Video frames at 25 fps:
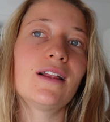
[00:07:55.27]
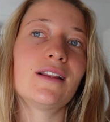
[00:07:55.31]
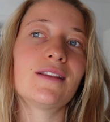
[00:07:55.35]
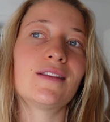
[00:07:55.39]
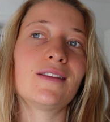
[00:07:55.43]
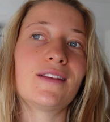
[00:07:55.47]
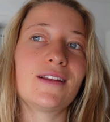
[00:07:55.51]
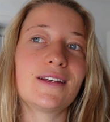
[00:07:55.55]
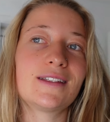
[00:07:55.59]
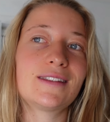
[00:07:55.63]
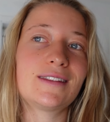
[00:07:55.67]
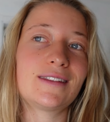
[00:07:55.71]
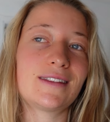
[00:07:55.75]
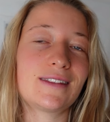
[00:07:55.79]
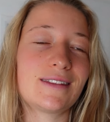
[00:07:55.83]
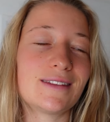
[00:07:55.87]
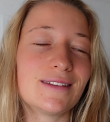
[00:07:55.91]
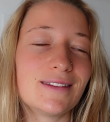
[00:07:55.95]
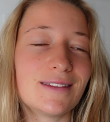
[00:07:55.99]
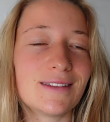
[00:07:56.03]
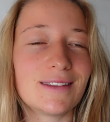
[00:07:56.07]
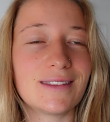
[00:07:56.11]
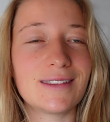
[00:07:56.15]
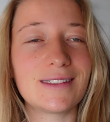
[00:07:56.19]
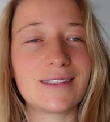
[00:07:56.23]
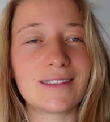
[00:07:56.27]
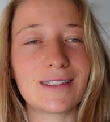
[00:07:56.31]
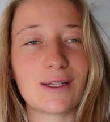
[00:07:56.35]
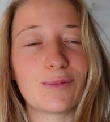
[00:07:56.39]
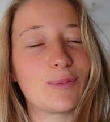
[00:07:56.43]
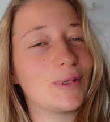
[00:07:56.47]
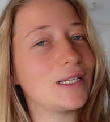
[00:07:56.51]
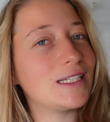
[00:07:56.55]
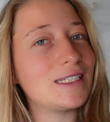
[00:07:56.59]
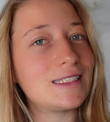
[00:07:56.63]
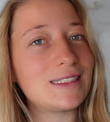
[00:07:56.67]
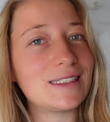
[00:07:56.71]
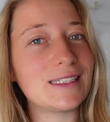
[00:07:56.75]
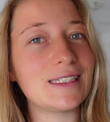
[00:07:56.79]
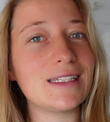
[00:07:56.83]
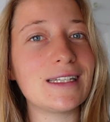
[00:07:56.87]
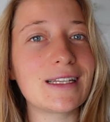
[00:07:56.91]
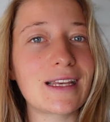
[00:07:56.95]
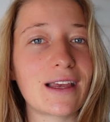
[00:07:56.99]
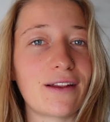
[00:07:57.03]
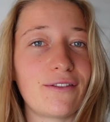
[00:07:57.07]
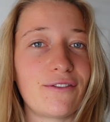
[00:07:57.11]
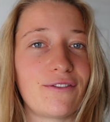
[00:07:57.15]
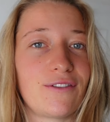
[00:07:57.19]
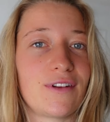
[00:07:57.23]
this stability
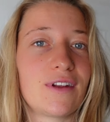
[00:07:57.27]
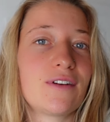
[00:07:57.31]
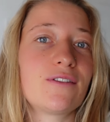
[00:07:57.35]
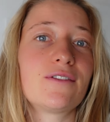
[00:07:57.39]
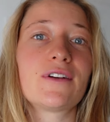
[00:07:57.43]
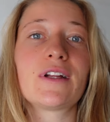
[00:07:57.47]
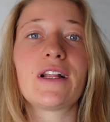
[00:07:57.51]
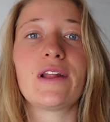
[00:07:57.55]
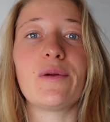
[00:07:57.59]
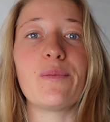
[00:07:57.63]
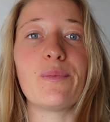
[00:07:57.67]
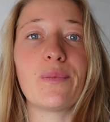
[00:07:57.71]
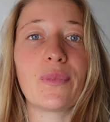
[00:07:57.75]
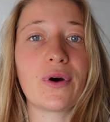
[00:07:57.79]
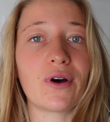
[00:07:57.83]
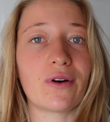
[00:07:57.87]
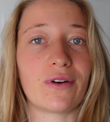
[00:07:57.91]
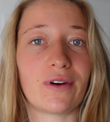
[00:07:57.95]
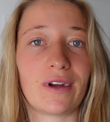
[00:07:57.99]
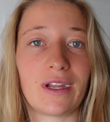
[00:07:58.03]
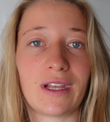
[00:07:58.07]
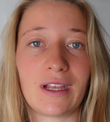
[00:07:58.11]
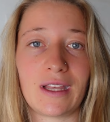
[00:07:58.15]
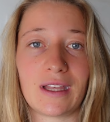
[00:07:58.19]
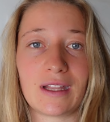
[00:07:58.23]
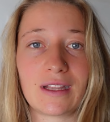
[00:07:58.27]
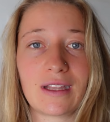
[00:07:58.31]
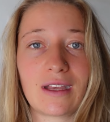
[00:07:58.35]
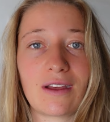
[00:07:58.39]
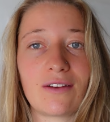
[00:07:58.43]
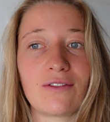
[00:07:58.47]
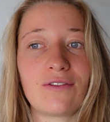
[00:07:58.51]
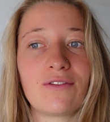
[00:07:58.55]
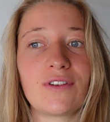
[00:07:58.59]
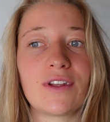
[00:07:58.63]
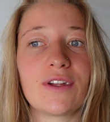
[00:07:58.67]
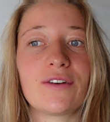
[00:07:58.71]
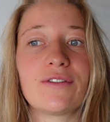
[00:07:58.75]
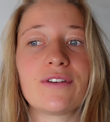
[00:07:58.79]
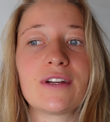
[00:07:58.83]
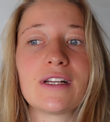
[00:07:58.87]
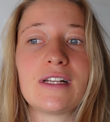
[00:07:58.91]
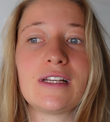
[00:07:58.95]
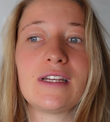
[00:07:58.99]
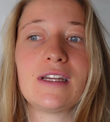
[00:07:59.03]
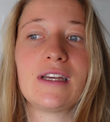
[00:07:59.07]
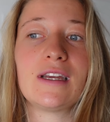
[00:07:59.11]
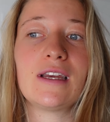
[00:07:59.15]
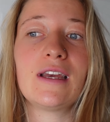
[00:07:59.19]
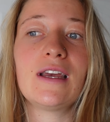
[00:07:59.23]
can feel really boring it can feel
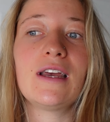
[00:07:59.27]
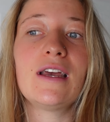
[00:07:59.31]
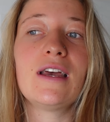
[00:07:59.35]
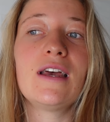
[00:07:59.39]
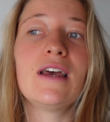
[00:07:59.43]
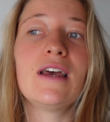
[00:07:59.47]
really